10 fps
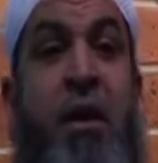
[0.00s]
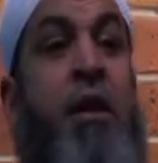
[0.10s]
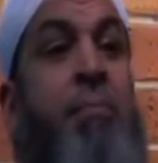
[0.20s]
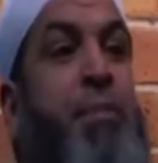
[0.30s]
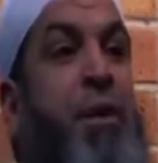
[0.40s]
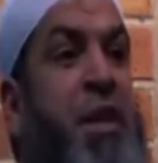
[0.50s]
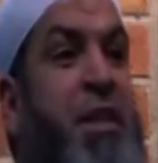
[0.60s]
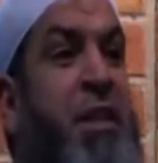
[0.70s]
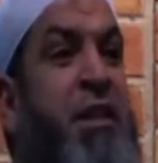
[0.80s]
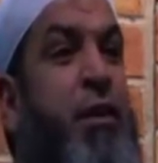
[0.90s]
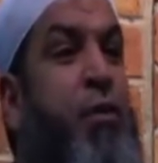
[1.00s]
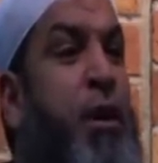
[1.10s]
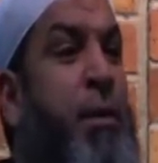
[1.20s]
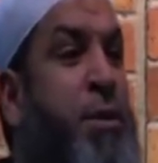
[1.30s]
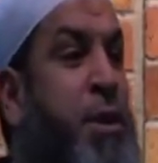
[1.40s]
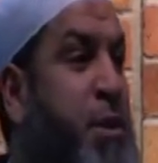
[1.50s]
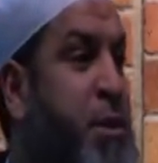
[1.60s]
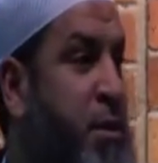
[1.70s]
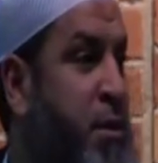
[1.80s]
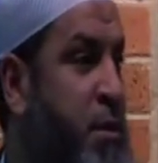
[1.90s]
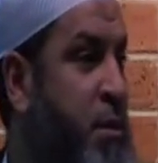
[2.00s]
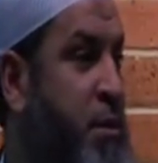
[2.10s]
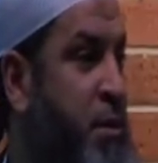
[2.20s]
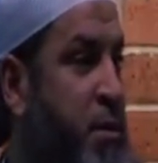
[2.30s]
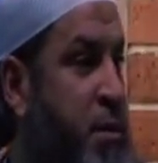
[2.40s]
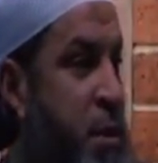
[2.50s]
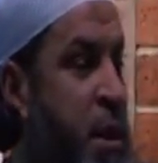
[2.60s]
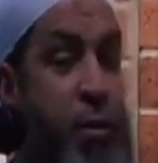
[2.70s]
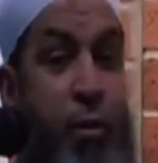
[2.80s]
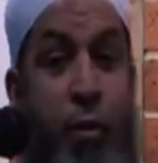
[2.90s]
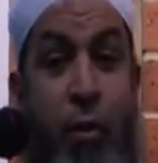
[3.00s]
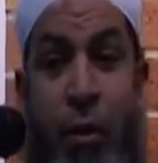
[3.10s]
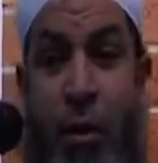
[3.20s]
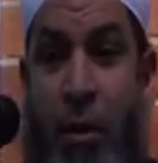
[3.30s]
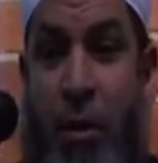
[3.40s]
The priest is a corrupt, a crook.